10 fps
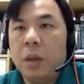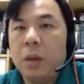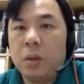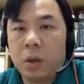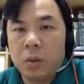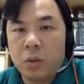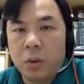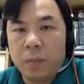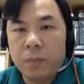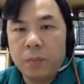
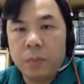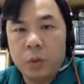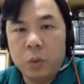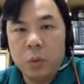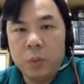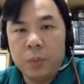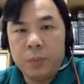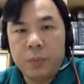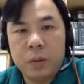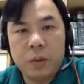transformed to.
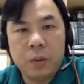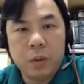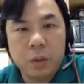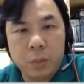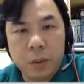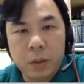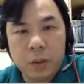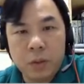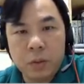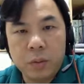So it will be
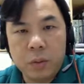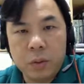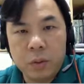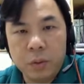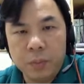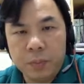transformed to,